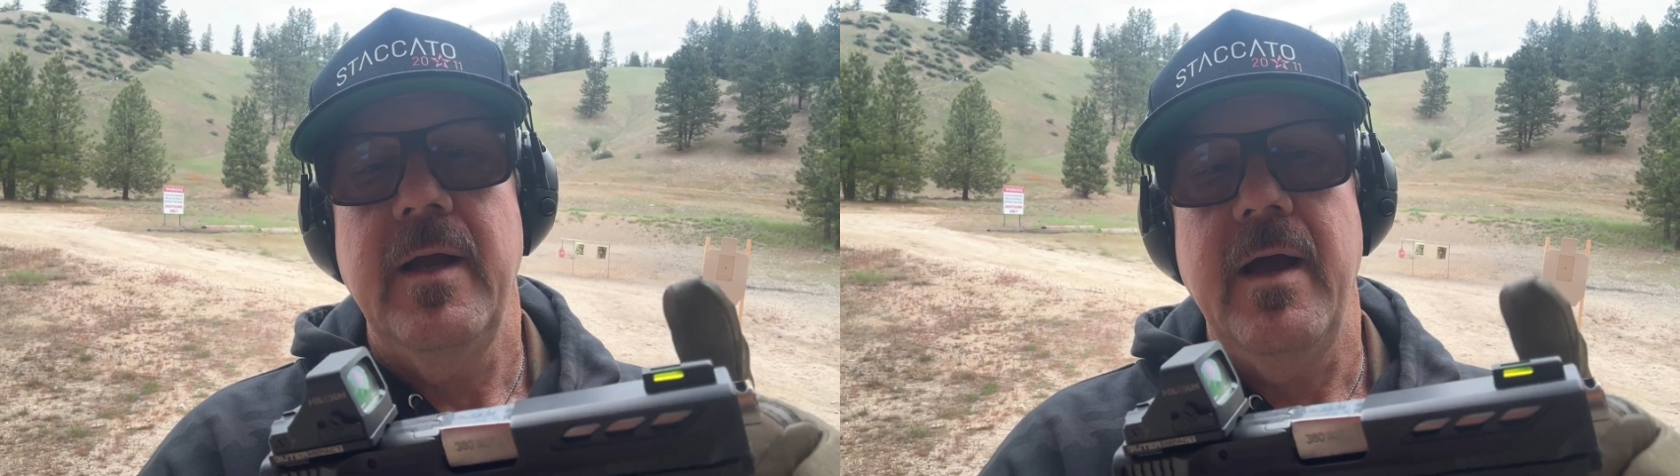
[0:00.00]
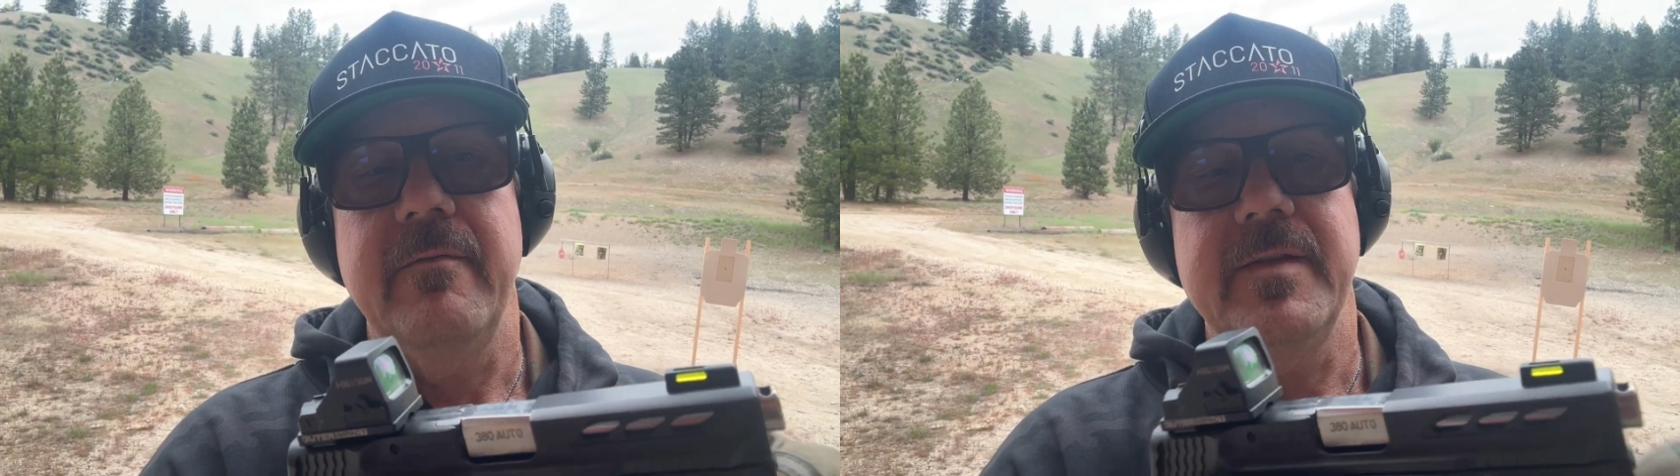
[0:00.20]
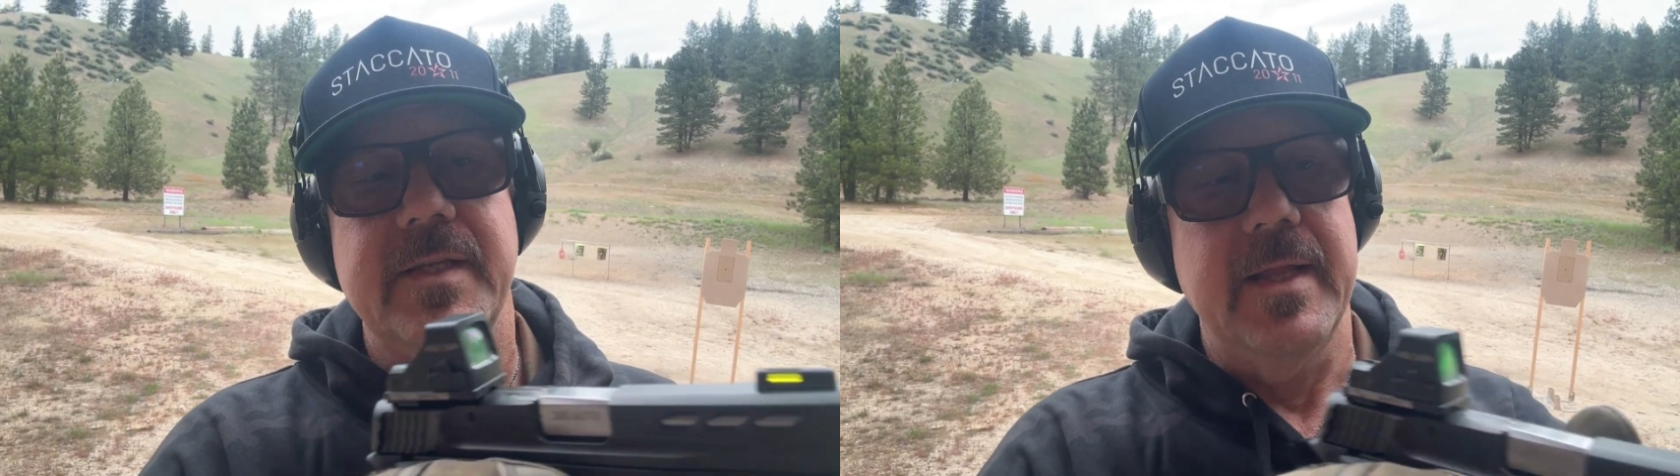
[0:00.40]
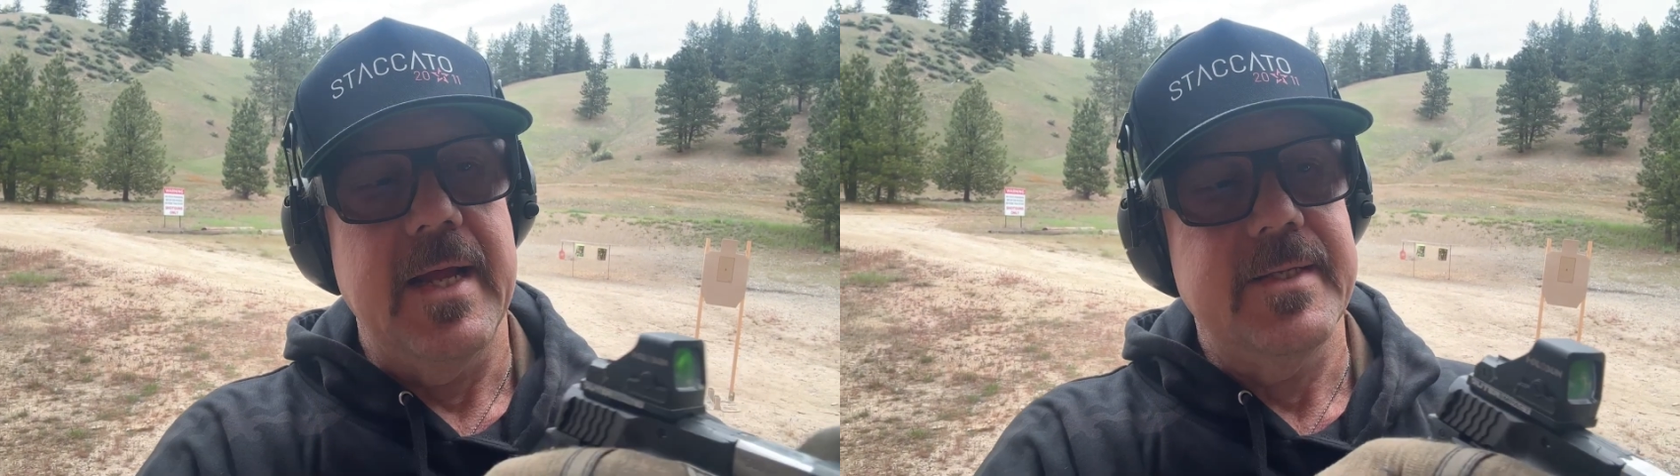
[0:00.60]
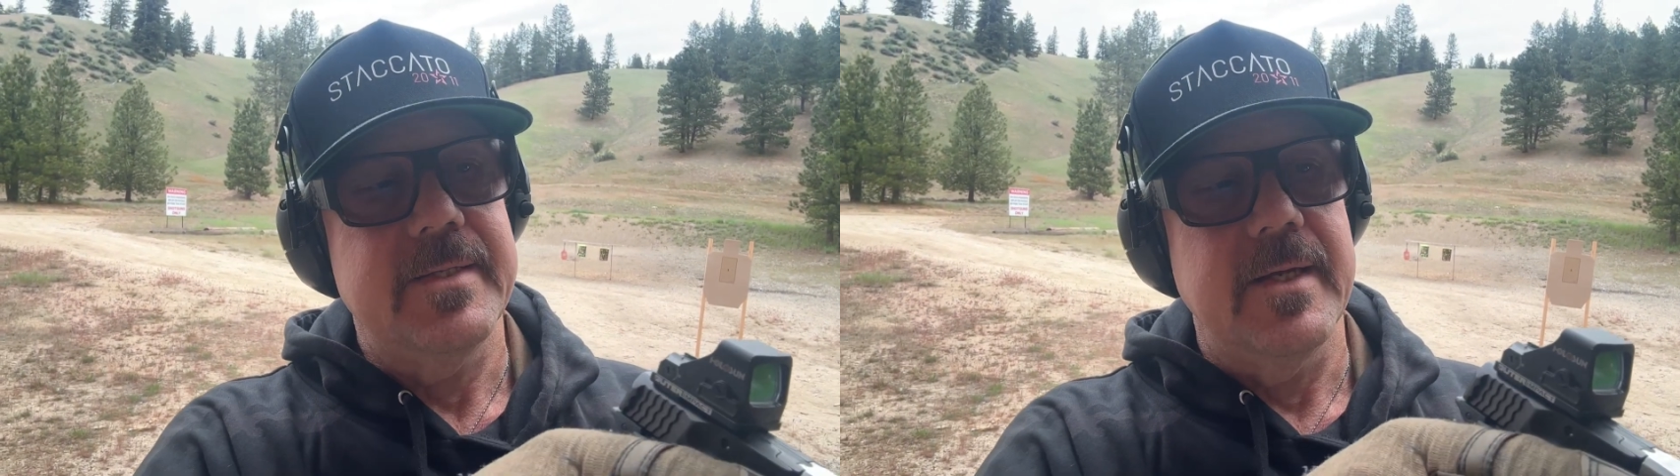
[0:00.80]
Obviously
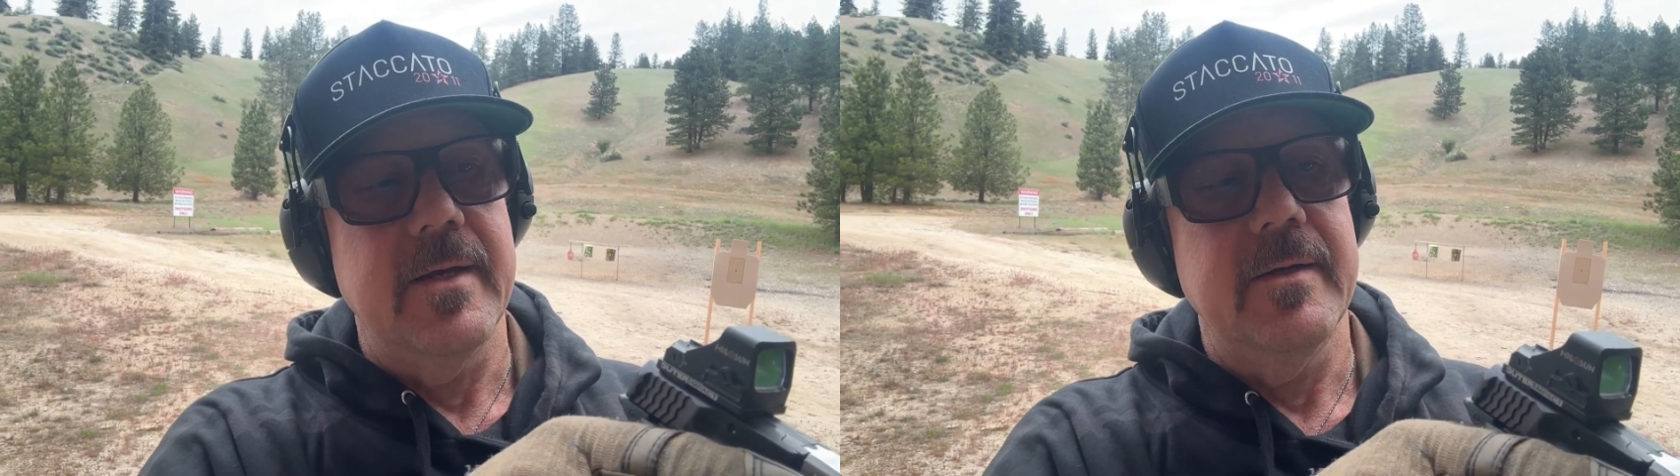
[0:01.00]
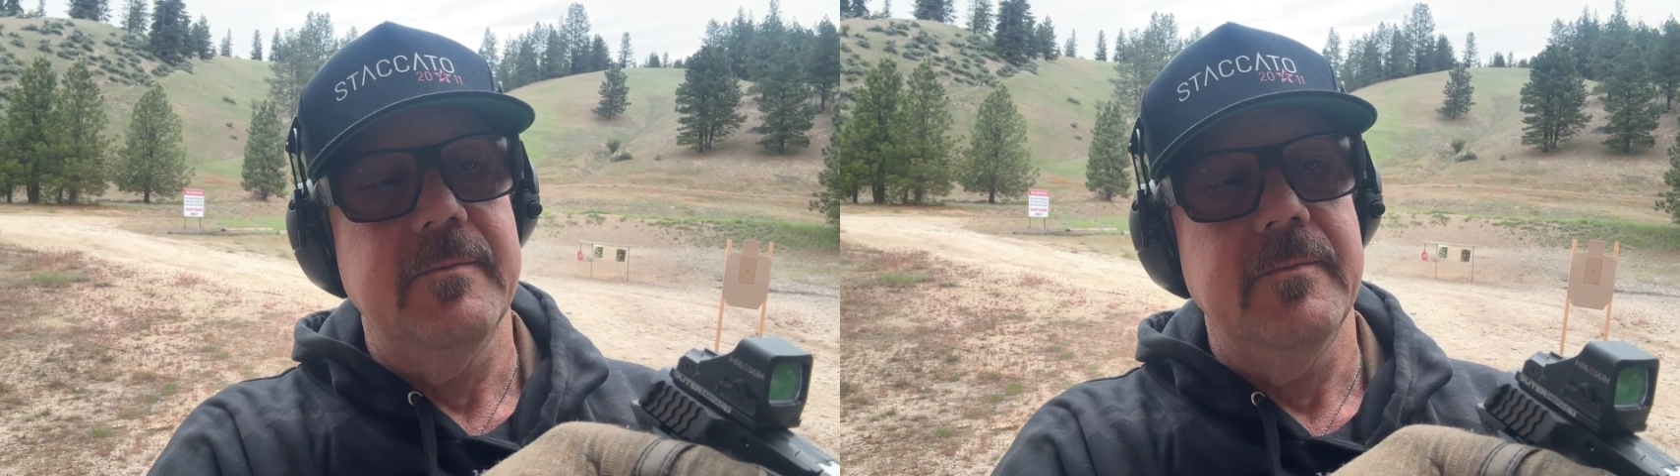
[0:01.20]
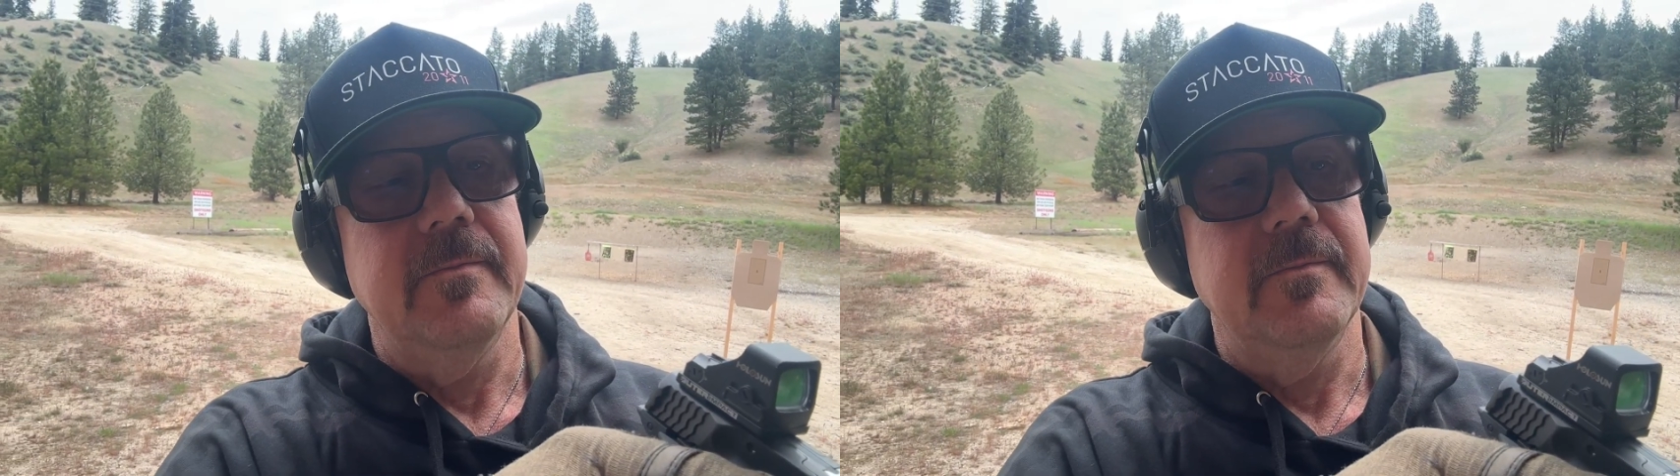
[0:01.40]
that's no